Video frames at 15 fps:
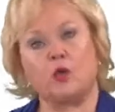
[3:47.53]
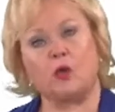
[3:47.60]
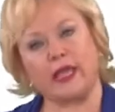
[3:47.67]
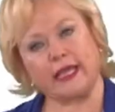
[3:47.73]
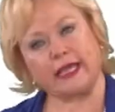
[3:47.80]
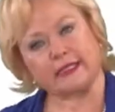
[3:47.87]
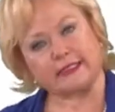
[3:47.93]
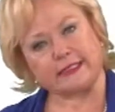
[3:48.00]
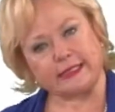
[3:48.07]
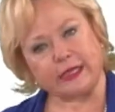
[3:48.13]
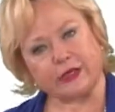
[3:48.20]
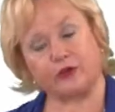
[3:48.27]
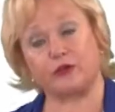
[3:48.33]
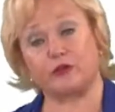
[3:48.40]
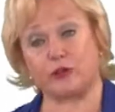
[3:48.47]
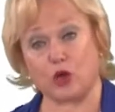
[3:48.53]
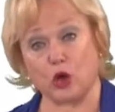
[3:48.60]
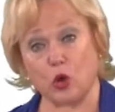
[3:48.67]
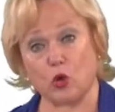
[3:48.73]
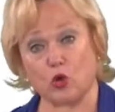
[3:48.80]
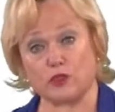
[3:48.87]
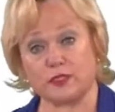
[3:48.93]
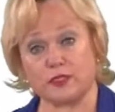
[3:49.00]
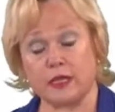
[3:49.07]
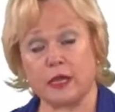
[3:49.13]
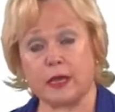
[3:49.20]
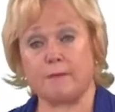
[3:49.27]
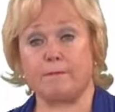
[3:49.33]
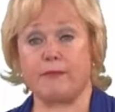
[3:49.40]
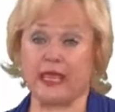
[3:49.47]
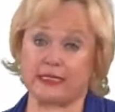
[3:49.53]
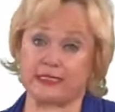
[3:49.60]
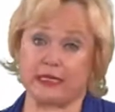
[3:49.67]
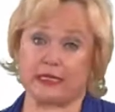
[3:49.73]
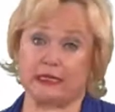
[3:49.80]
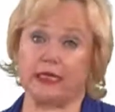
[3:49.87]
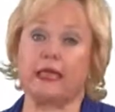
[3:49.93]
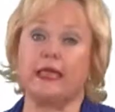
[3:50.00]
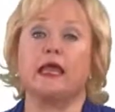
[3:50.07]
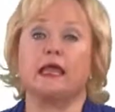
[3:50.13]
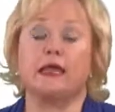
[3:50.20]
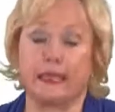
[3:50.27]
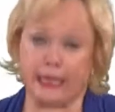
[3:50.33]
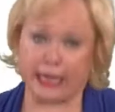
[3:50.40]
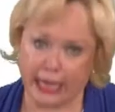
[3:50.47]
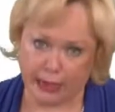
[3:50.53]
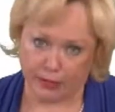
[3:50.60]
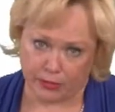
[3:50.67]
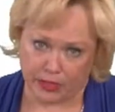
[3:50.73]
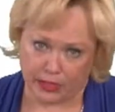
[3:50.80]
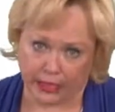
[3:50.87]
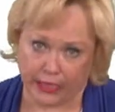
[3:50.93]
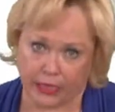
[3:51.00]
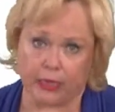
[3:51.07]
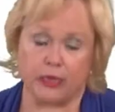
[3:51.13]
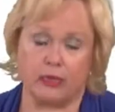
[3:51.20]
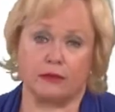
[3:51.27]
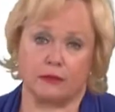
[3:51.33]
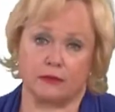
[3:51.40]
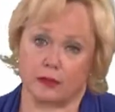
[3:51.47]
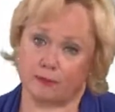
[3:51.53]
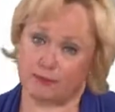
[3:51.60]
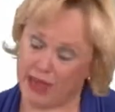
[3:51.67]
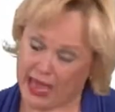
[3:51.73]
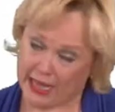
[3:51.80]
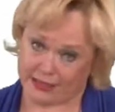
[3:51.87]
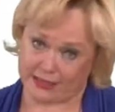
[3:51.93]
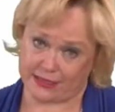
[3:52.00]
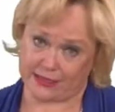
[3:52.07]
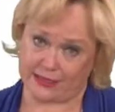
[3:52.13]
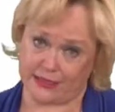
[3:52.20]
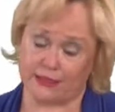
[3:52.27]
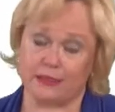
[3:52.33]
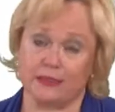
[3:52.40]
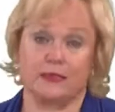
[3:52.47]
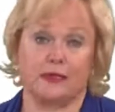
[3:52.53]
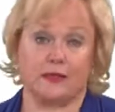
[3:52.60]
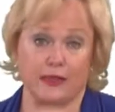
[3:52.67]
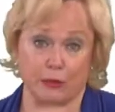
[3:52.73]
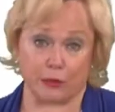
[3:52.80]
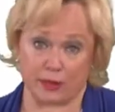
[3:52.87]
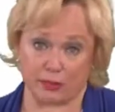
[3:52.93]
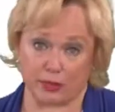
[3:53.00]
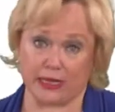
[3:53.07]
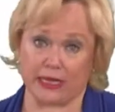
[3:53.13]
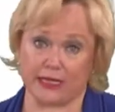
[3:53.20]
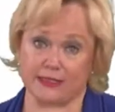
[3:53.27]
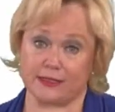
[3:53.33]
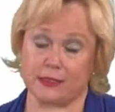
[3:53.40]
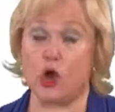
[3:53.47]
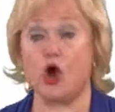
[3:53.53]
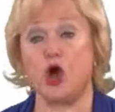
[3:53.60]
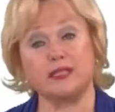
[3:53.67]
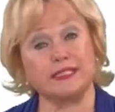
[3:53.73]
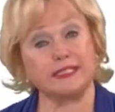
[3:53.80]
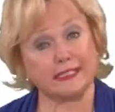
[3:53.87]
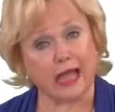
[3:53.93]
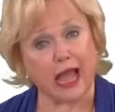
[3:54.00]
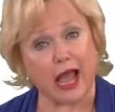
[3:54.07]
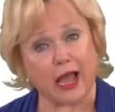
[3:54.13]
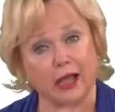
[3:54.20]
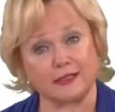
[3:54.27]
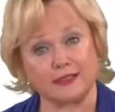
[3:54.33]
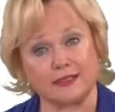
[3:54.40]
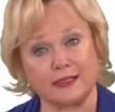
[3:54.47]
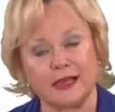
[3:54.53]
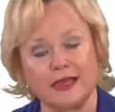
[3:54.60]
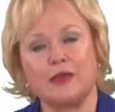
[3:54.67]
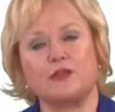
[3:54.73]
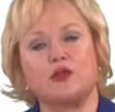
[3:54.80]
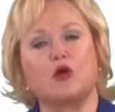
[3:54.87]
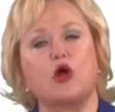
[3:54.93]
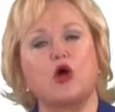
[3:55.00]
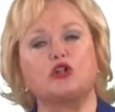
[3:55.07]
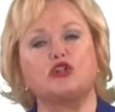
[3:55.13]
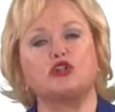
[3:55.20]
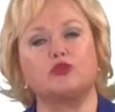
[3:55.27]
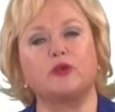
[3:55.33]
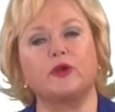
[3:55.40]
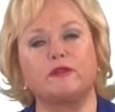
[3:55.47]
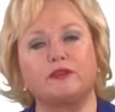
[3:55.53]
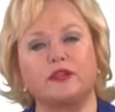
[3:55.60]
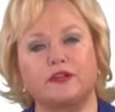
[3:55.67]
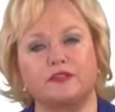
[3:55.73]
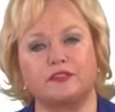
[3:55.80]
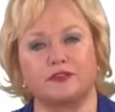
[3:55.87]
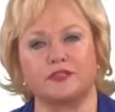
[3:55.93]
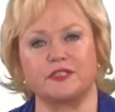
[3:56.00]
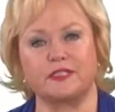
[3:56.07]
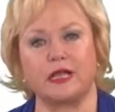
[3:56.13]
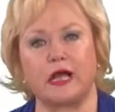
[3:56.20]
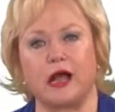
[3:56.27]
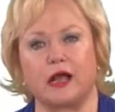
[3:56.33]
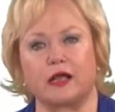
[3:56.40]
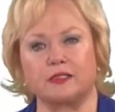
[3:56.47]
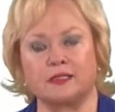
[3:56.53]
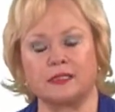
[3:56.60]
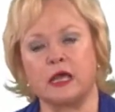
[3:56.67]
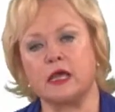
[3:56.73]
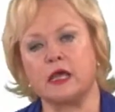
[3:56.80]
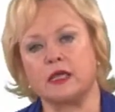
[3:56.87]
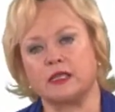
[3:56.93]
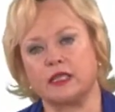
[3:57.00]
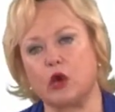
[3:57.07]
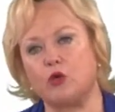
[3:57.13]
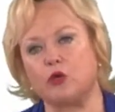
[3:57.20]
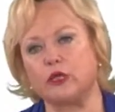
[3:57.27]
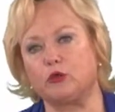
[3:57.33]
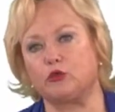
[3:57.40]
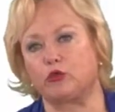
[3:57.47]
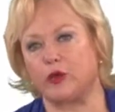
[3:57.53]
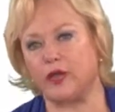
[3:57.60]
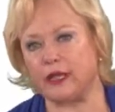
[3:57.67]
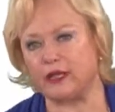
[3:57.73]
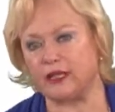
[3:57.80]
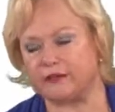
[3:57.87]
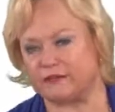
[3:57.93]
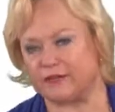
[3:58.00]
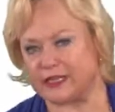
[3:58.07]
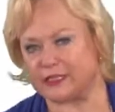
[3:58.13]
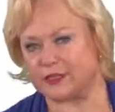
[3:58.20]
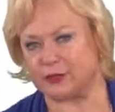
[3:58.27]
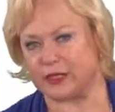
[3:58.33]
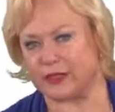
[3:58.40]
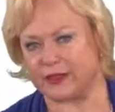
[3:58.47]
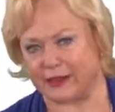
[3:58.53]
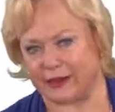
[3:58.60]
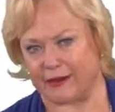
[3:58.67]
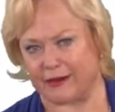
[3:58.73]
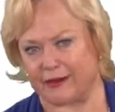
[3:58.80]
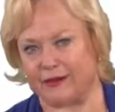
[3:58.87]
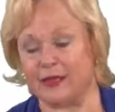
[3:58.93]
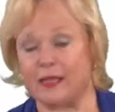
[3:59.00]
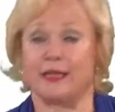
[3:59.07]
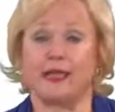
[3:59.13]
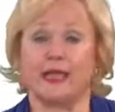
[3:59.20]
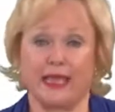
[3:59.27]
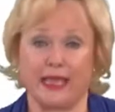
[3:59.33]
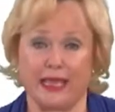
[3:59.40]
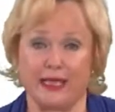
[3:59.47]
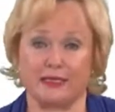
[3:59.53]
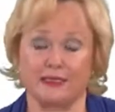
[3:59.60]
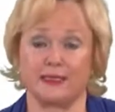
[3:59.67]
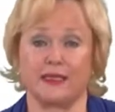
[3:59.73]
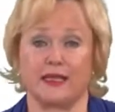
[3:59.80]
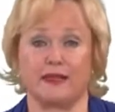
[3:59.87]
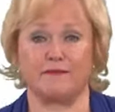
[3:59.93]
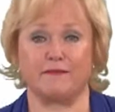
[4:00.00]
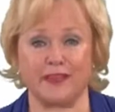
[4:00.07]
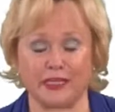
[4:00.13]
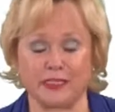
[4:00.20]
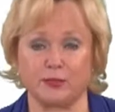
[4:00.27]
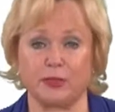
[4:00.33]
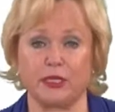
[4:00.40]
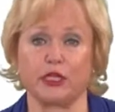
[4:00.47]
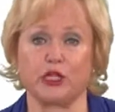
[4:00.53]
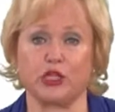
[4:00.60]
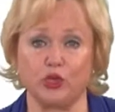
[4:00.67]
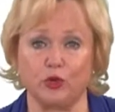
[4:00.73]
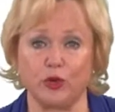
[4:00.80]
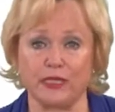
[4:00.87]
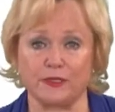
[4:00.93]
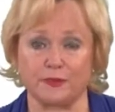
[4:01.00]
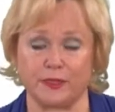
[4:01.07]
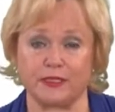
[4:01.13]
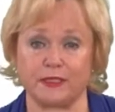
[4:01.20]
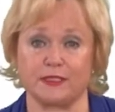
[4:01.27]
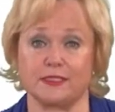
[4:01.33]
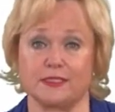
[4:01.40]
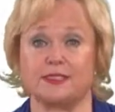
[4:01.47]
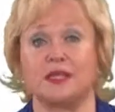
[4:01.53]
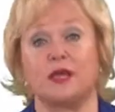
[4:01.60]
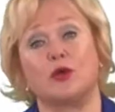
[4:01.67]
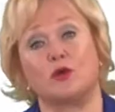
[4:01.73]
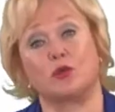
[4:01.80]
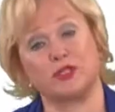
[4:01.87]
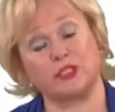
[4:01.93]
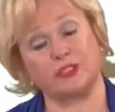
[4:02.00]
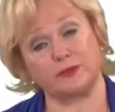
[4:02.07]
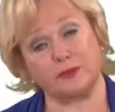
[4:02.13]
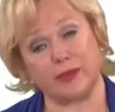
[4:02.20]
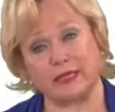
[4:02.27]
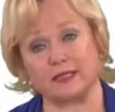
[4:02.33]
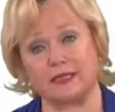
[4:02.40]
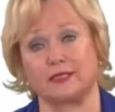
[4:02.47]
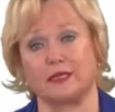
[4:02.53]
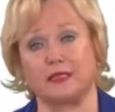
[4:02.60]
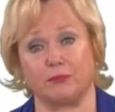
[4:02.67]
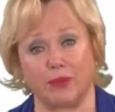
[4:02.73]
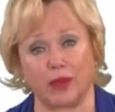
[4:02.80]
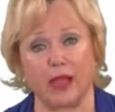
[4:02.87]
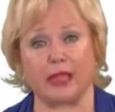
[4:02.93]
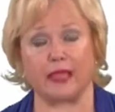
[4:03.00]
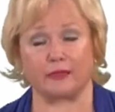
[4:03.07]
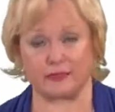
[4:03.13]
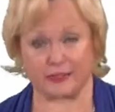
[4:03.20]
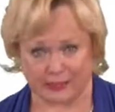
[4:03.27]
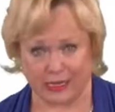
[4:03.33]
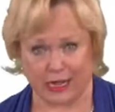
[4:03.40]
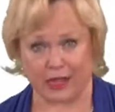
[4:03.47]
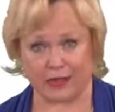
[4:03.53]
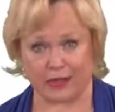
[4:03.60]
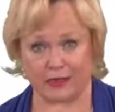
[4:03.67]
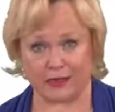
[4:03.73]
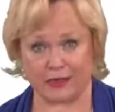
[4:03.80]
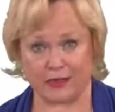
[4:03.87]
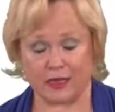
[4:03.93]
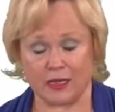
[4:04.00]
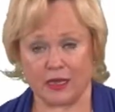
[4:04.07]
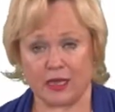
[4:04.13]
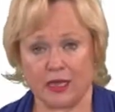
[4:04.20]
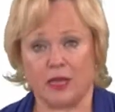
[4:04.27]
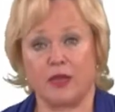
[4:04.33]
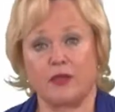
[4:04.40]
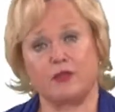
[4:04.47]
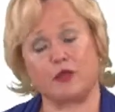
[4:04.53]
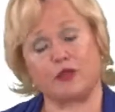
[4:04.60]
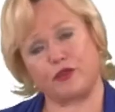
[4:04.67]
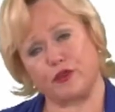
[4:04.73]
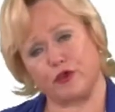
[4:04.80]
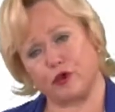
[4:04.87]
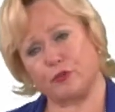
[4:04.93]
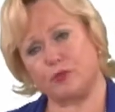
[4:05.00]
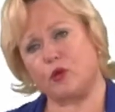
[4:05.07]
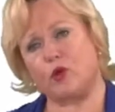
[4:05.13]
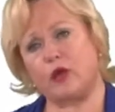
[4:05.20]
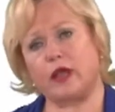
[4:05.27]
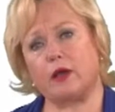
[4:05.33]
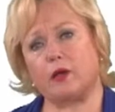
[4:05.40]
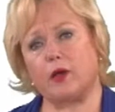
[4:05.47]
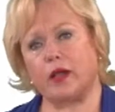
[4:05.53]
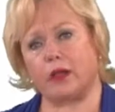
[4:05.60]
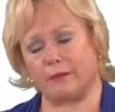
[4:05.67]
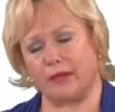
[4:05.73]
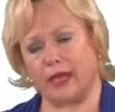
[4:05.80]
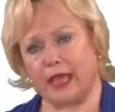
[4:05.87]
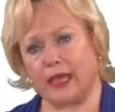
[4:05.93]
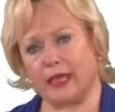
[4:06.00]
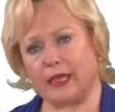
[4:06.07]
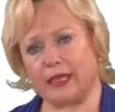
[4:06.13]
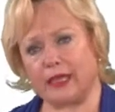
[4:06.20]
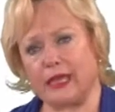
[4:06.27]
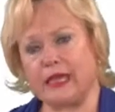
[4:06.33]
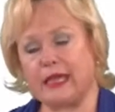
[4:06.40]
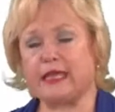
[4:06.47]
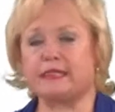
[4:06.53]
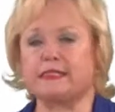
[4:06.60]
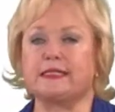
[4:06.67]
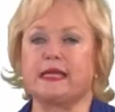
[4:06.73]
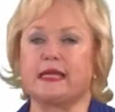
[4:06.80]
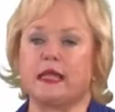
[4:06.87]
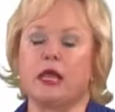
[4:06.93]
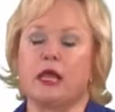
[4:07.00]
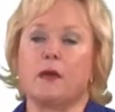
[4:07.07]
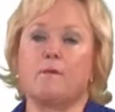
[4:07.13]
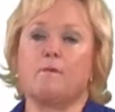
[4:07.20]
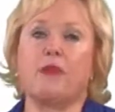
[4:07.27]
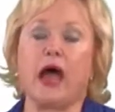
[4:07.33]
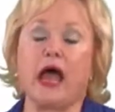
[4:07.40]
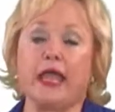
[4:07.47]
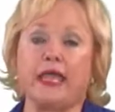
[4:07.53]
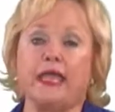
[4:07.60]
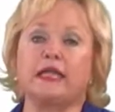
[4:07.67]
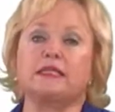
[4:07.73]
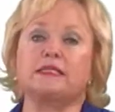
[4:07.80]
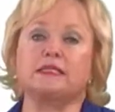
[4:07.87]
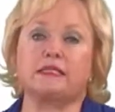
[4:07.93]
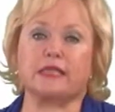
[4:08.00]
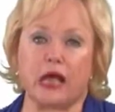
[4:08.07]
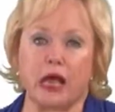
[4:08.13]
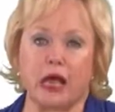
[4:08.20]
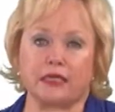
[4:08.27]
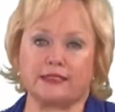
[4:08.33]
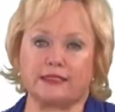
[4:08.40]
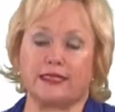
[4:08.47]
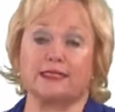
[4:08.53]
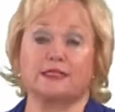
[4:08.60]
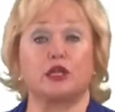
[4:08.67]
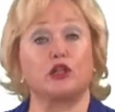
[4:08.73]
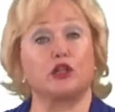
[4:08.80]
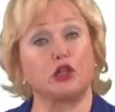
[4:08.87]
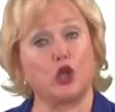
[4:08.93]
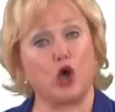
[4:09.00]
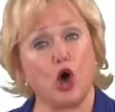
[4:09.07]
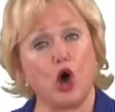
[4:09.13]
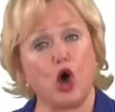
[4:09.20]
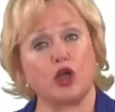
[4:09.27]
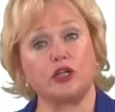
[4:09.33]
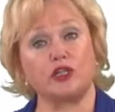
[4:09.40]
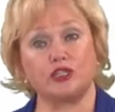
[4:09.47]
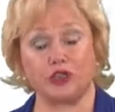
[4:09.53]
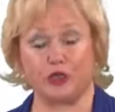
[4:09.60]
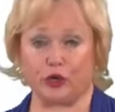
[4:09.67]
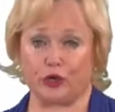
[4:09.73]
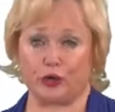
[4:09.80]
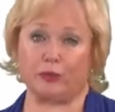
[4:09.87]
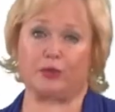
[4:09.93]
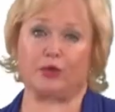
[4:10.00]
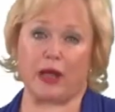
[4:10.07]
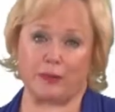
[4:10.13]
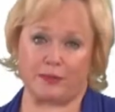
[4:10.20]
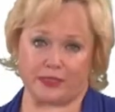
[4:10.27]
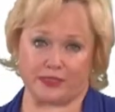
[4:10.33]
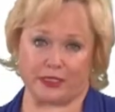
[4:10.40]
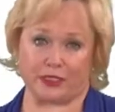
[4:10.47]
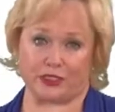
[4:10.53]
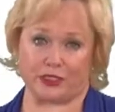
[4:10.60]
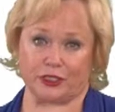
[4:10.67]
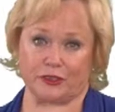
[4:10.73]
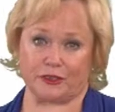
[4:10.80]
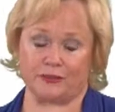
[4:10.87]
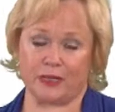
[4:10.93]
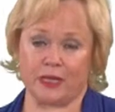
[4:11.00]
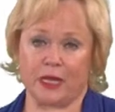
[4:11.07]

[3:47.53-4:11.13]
We consider those basically gambling bets that we place on stocks. They're all derivatives of stocks. The only real investment there is investment in U.S. business, which is basically buying a stock. The third point I want to make is that buying stocks is a long-term proposition.